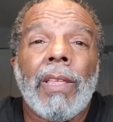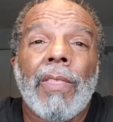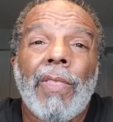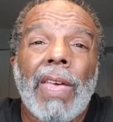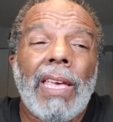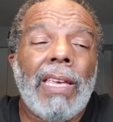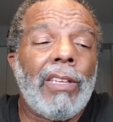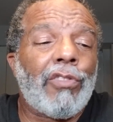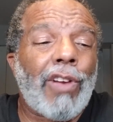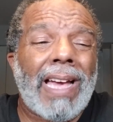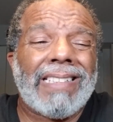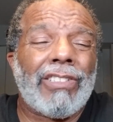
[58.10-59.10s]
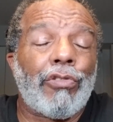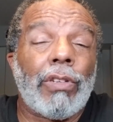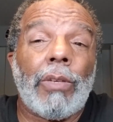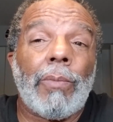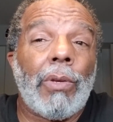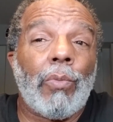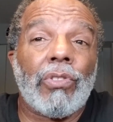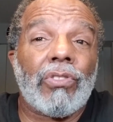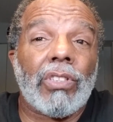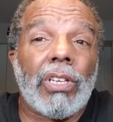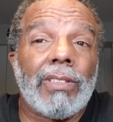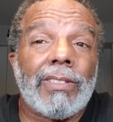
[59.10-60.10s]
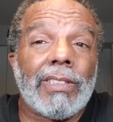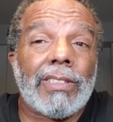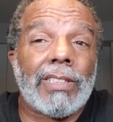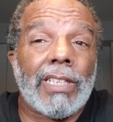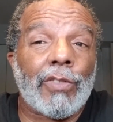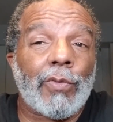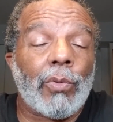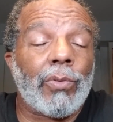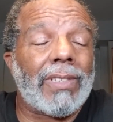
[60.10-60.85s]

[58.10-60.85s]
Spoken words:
They tried to treat me, was unsuccessful,